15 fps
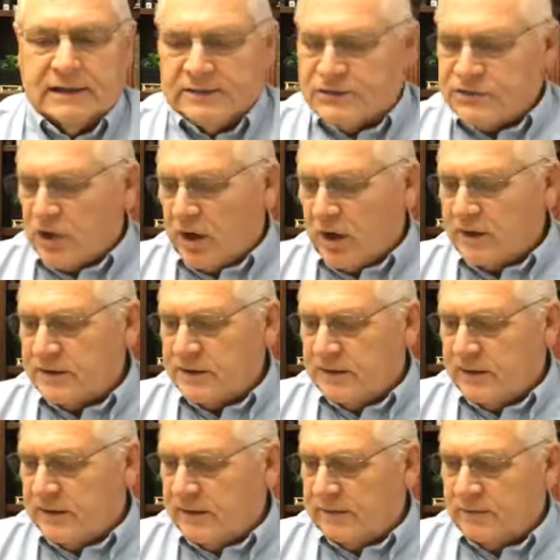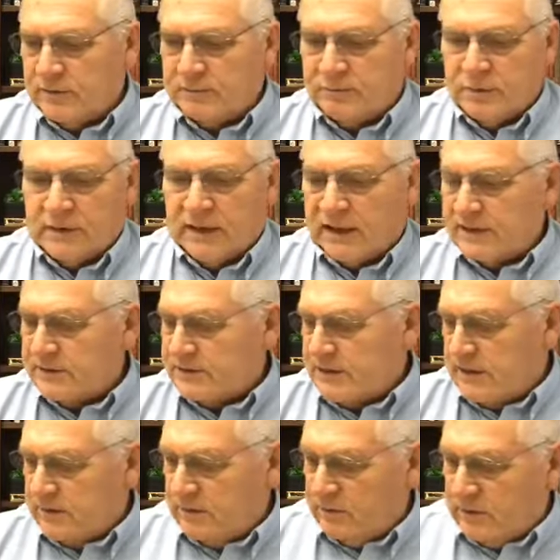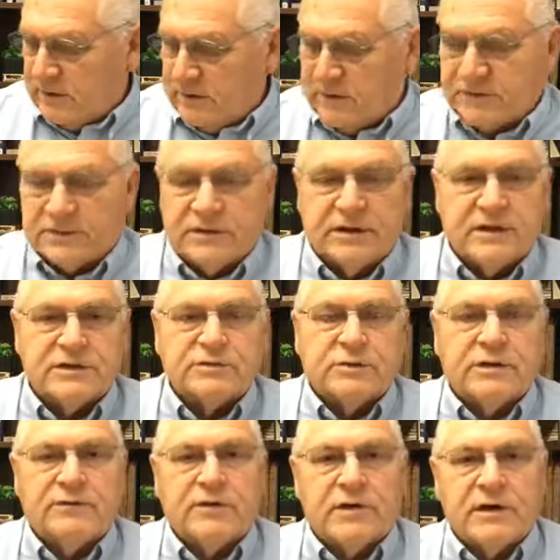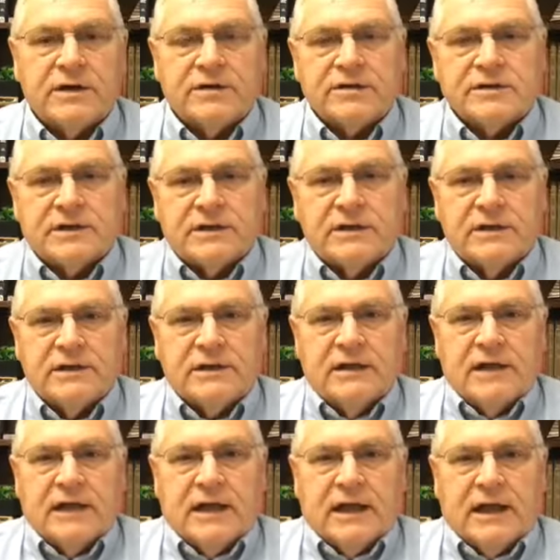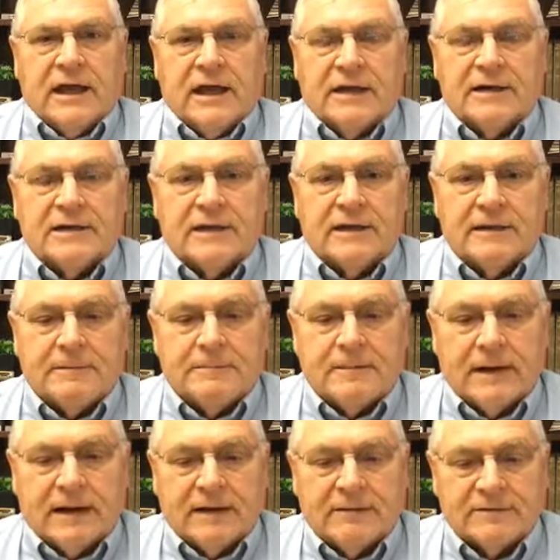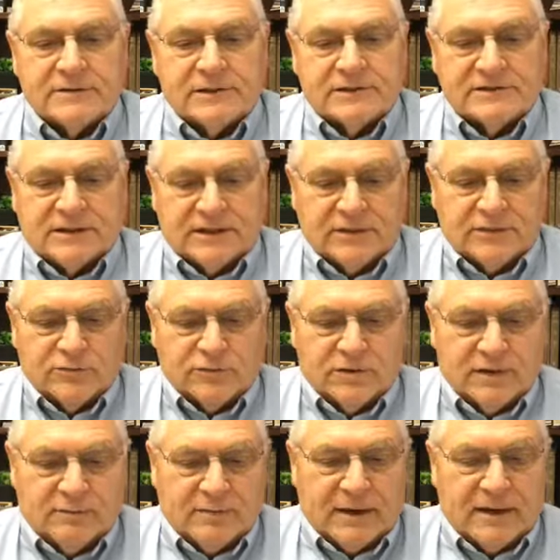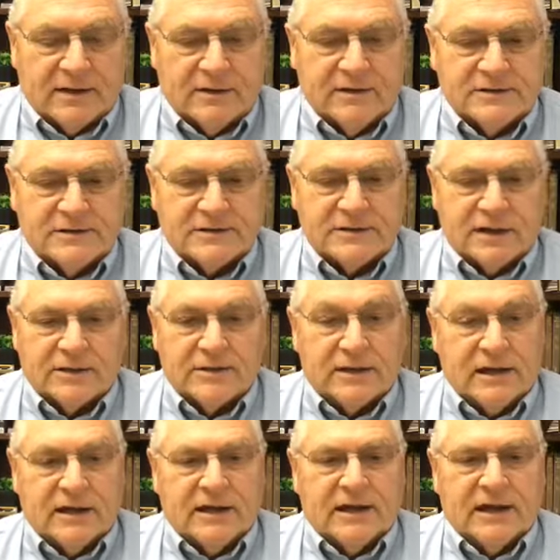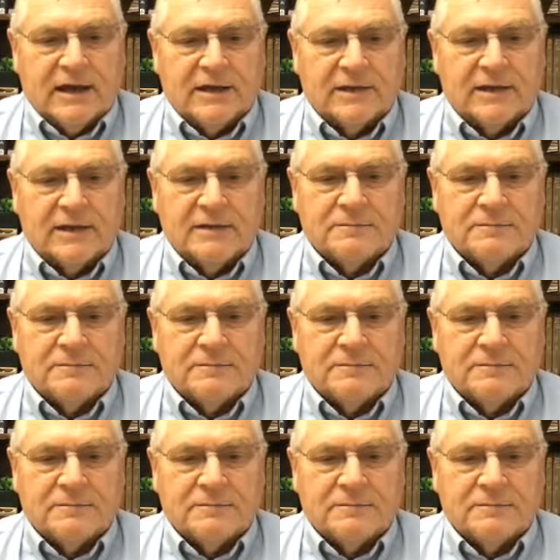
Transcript: chart that I would be glad to send you in addition to this one if you're interested. And I was listening to a man just the other day, and